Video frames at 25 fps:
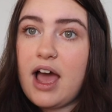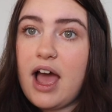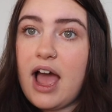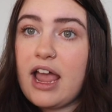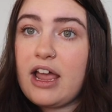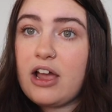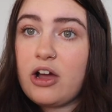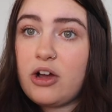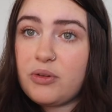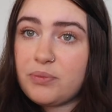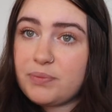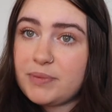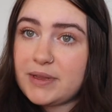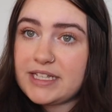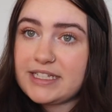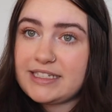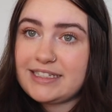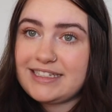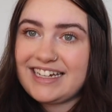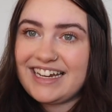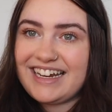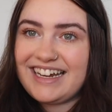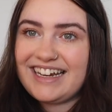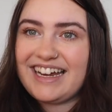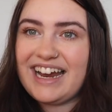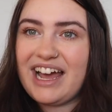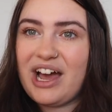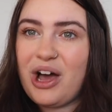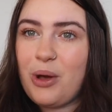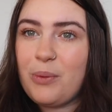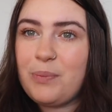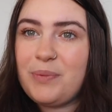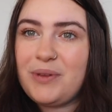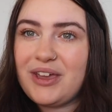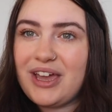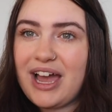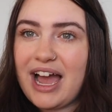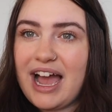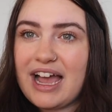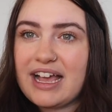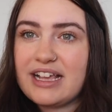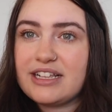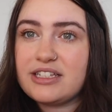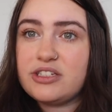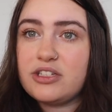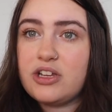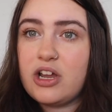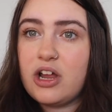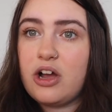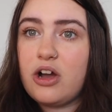I hope this did help you
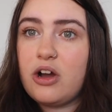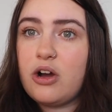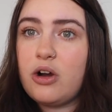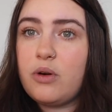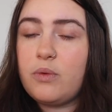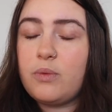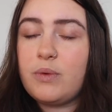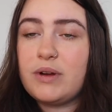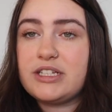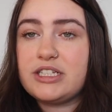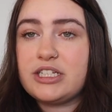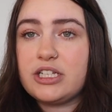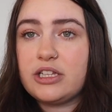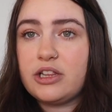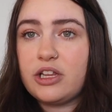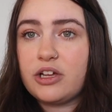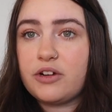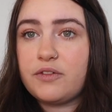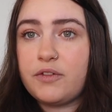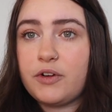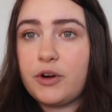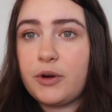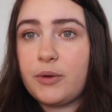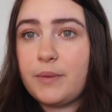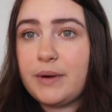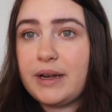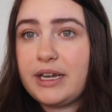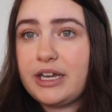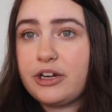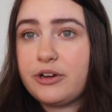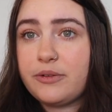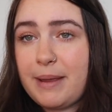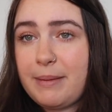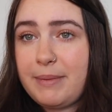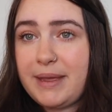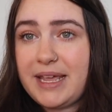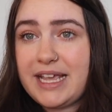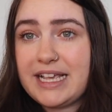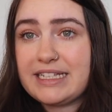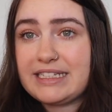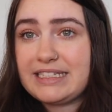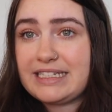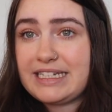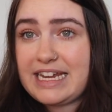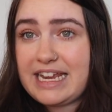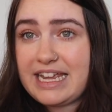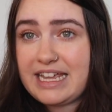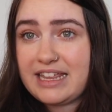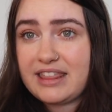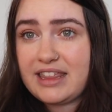guys know what to look for when your baby is
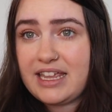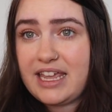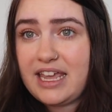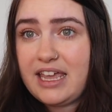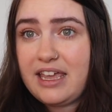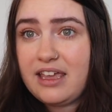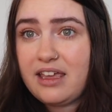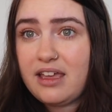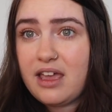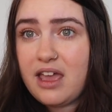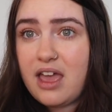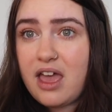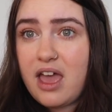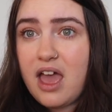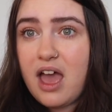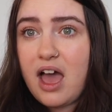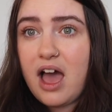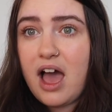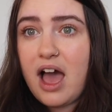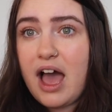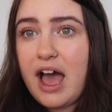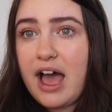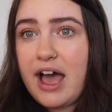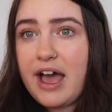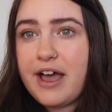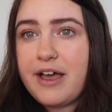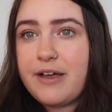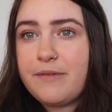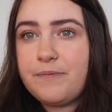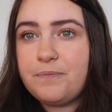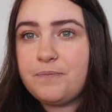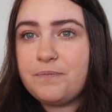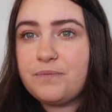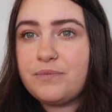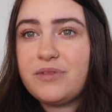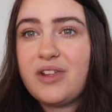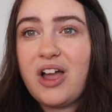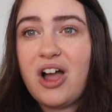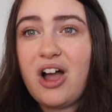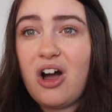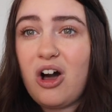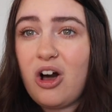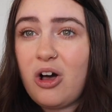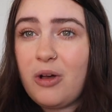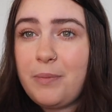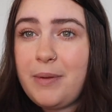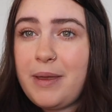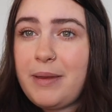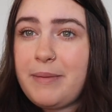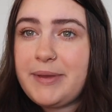teething. Not
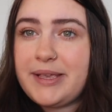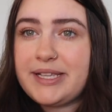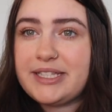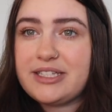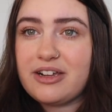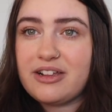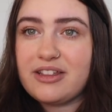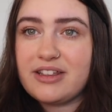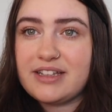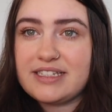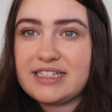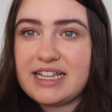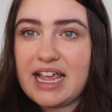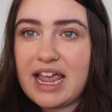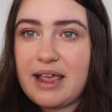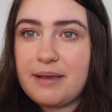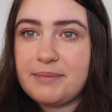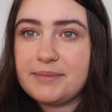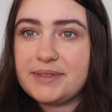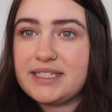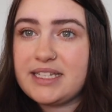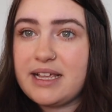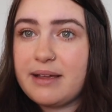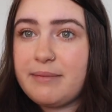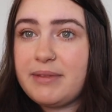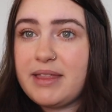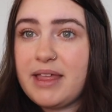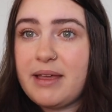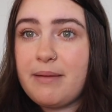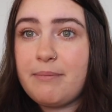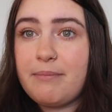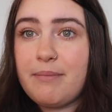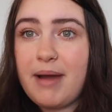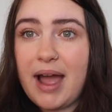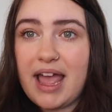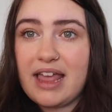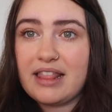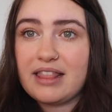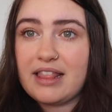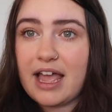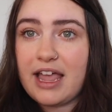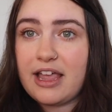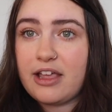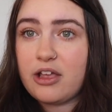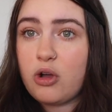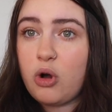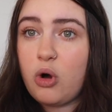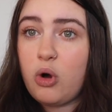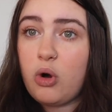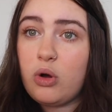all babies are the same. Some of them might
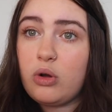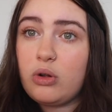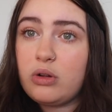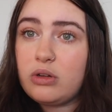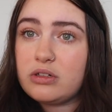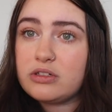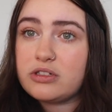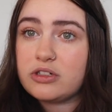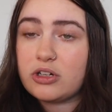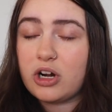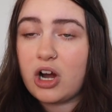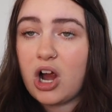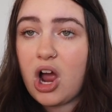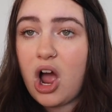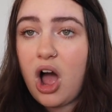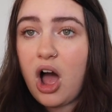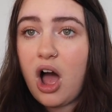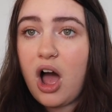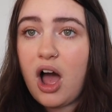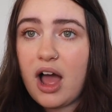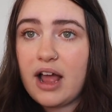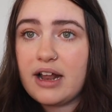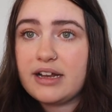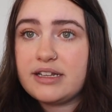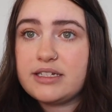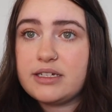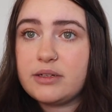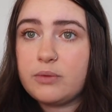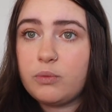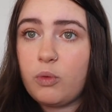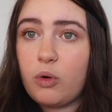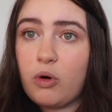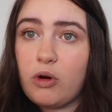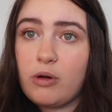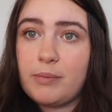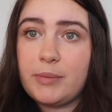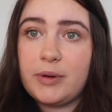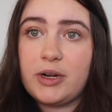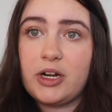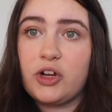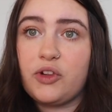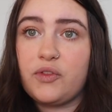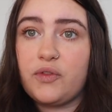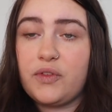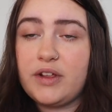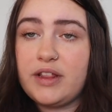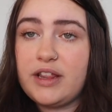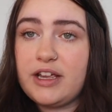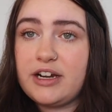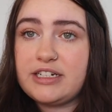like cold or hot
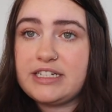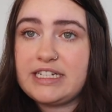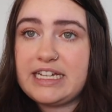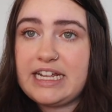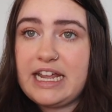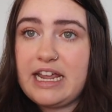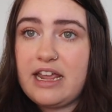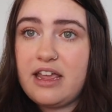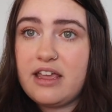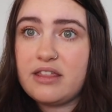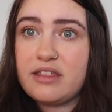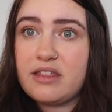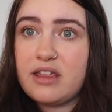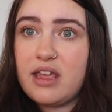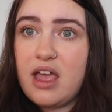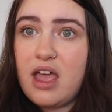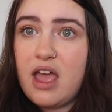warmers for their teeth.